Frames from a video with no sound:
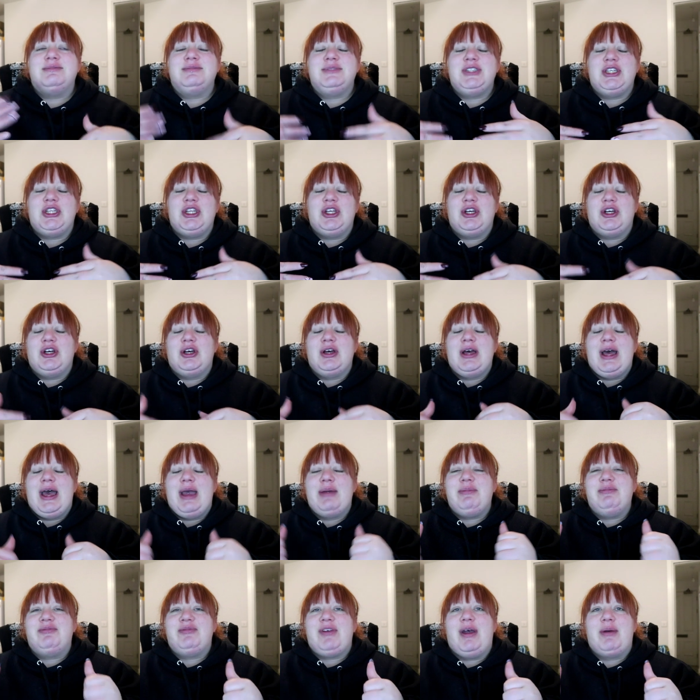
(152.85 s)
You know,
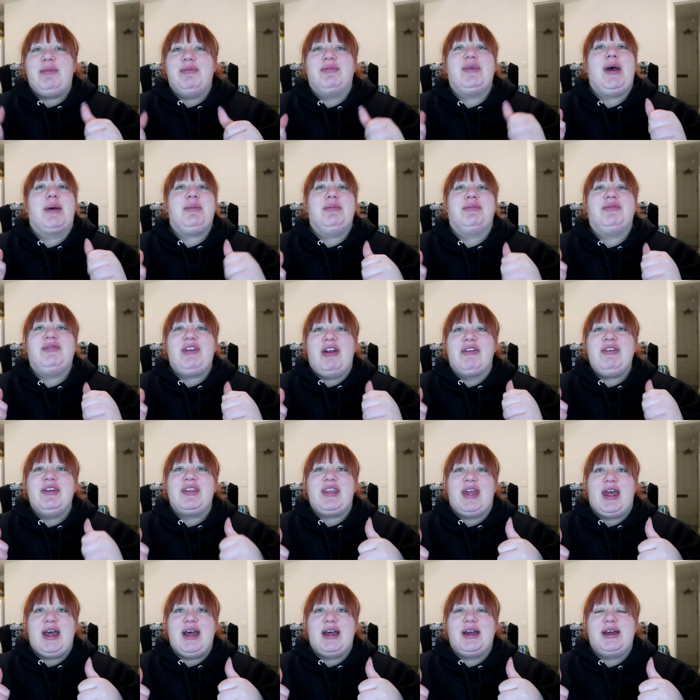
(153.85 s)
I'm I'm I'm very
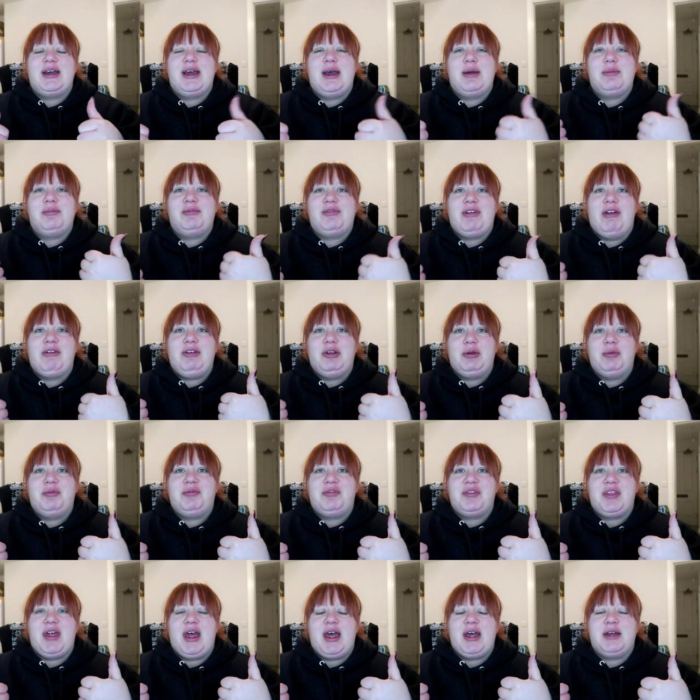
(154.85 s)
that. I'm very up
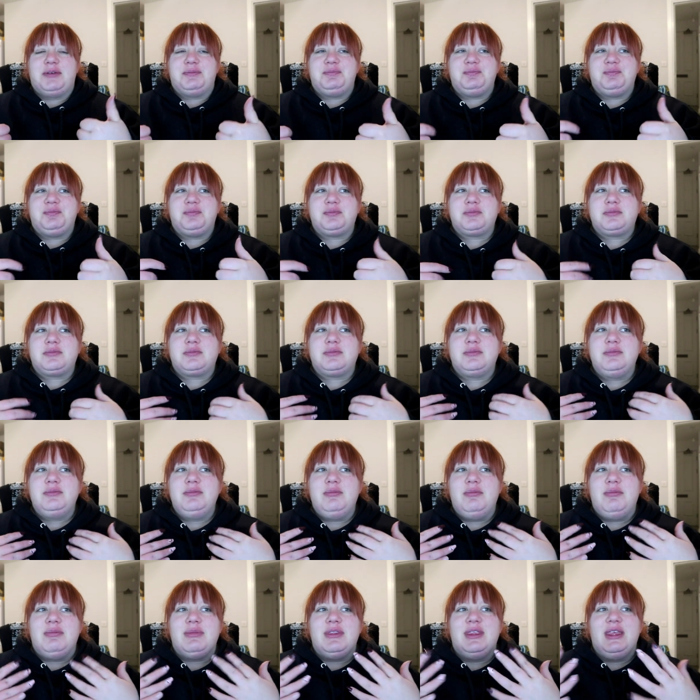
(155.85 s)
for that.
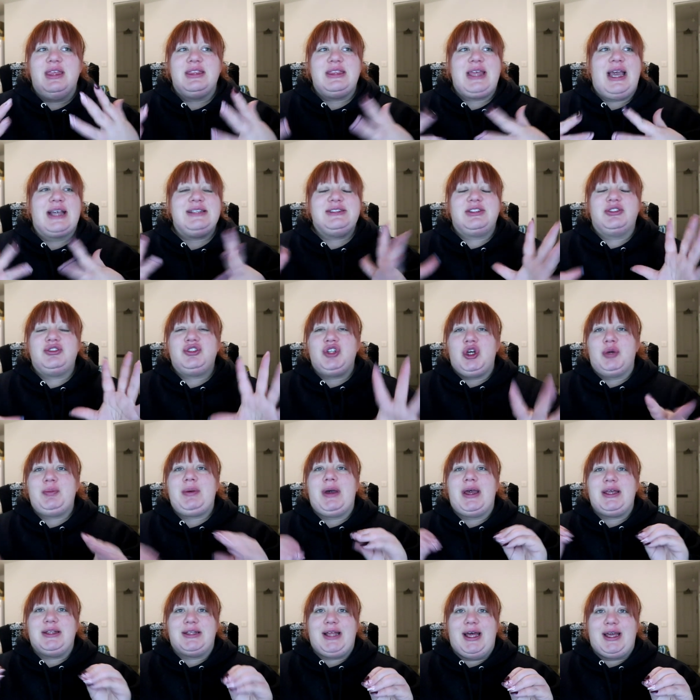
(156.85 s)
That is a
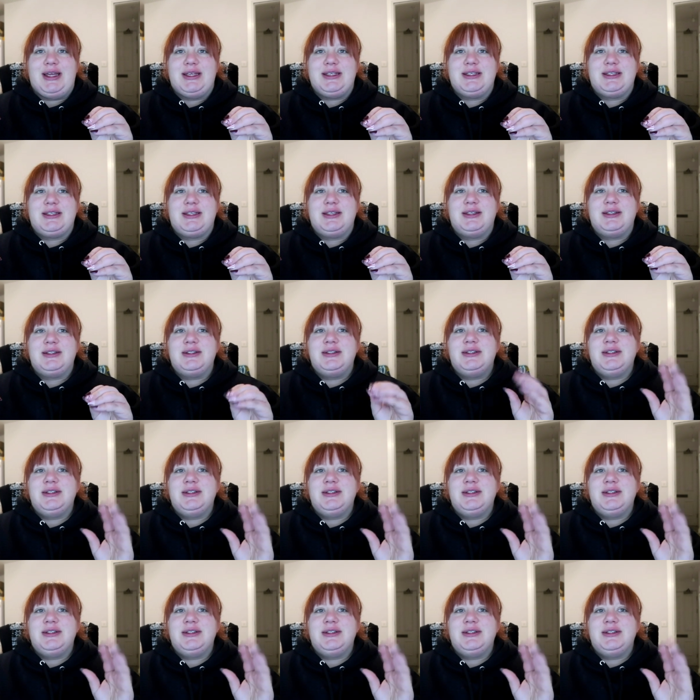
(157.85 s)
trope I like.